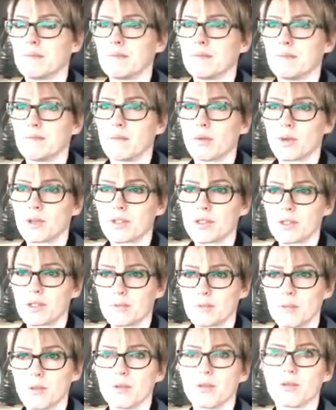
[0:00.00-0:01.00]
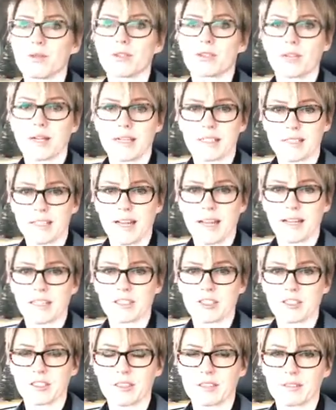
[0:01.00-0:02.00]
more smooth
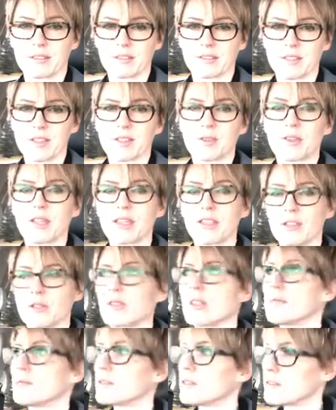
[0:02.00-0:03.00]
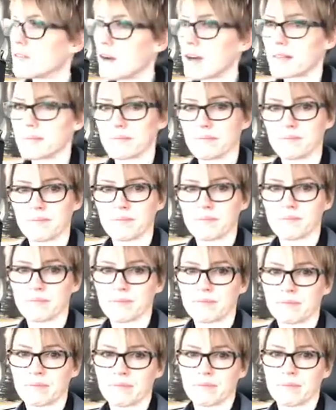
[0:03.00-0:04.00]
transaction so that you can move on.
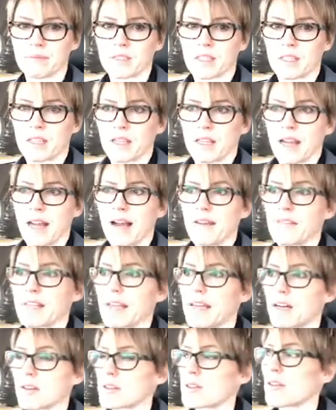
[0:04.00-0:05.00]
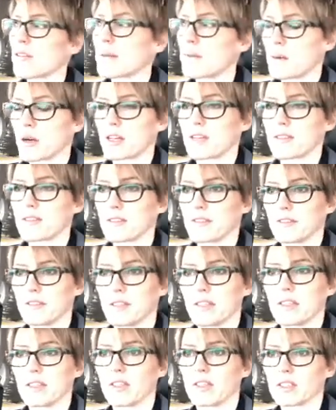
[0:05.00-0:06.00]
Having a house on the market for a
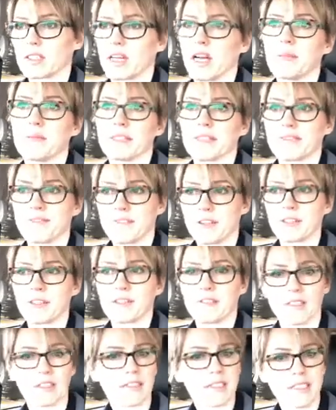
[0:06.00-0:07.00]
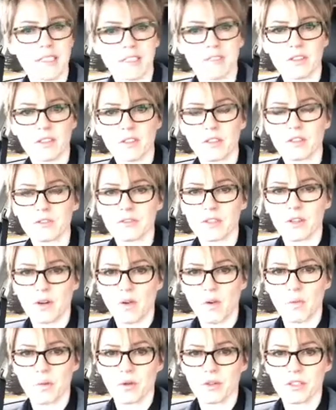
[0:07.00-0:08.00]
very long time is very, very difficult for
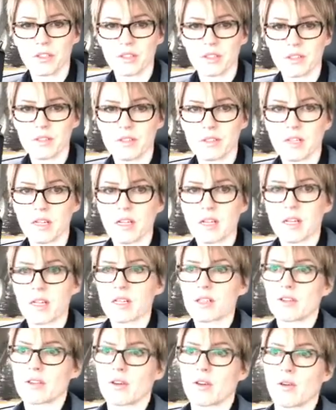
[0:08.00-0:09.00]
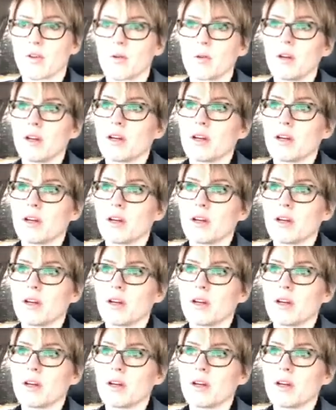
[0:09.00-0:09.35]
homeowners. So,